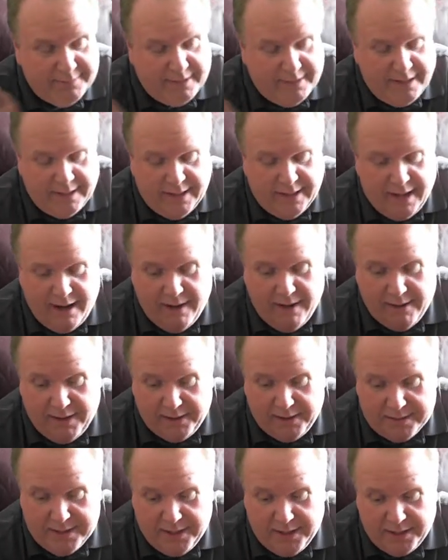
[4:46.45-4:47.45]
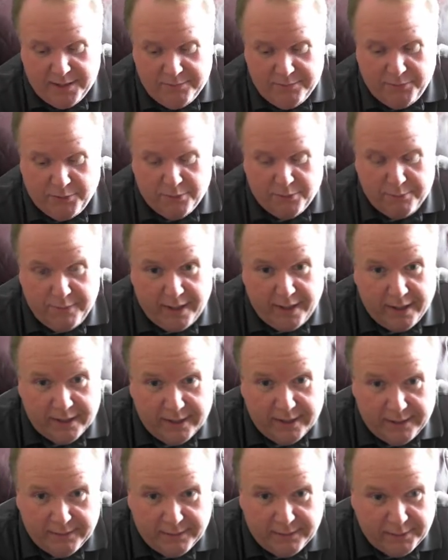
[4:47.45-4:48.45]
And Garrett, I'll tell you more about
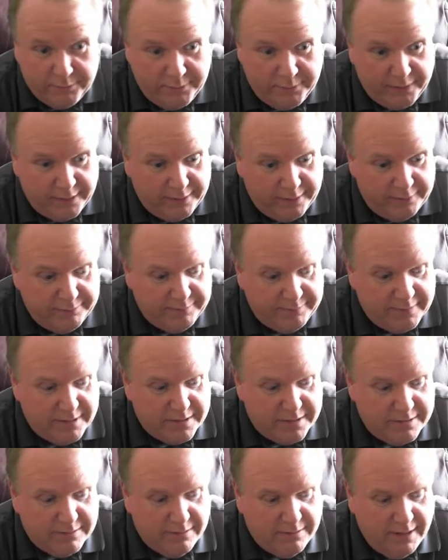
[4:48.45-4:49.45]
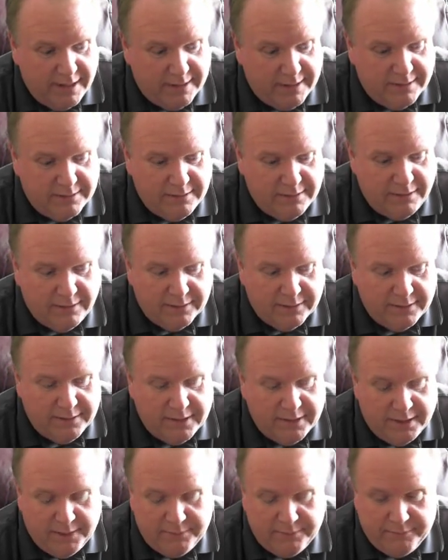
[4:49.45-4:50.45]
here in a bit. It was great to talk to
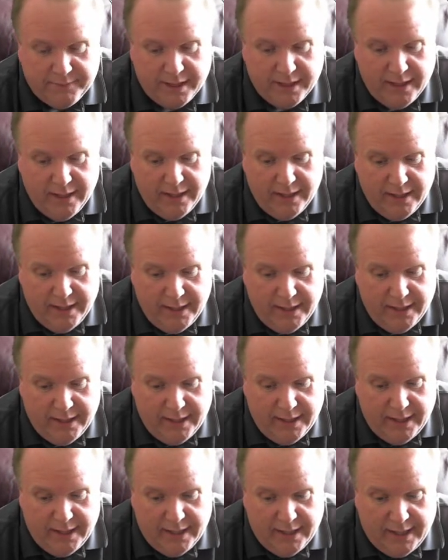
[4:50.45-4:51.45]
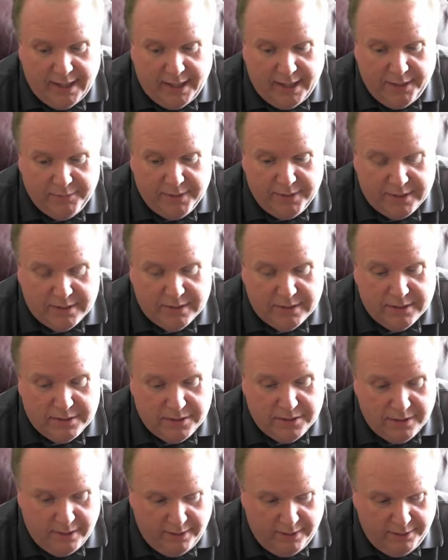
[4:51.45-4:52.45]
them. I went to the
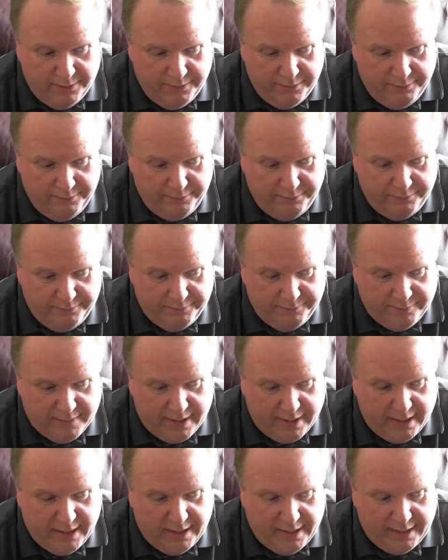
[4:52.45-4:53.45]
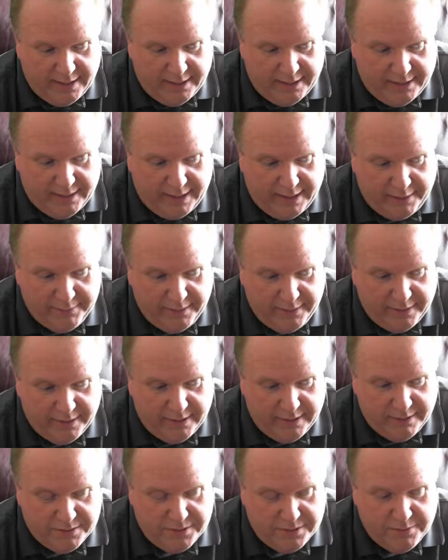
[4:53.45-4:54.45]
show.
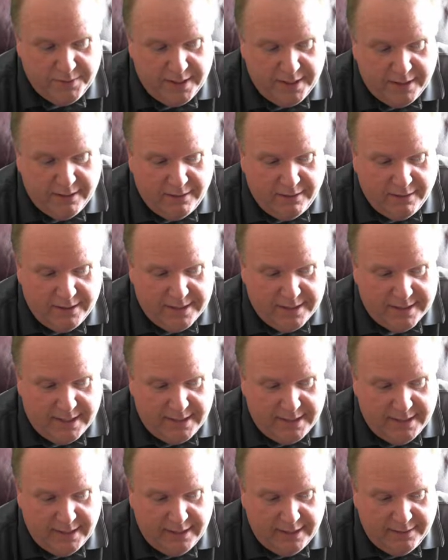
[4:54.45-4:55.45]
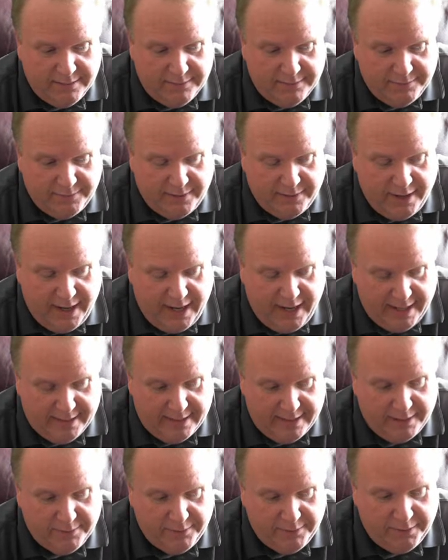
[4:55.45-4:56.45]
There's 3 cards I need for Hank
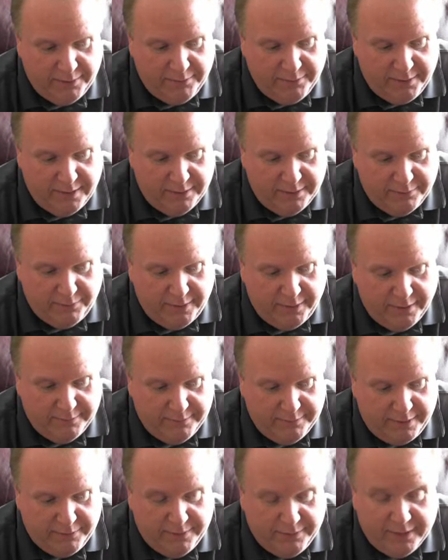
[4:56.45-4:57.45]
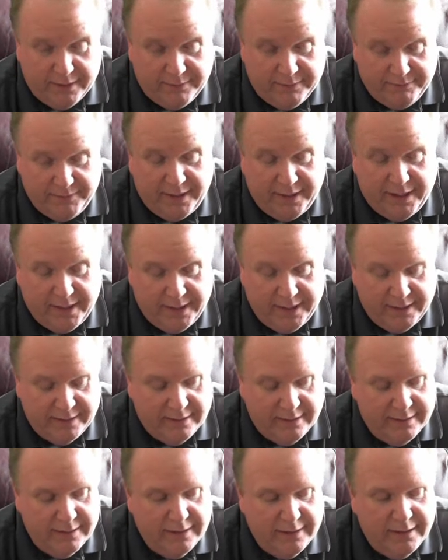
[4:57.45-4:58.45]
that I really wanted. One of them I wanted to find.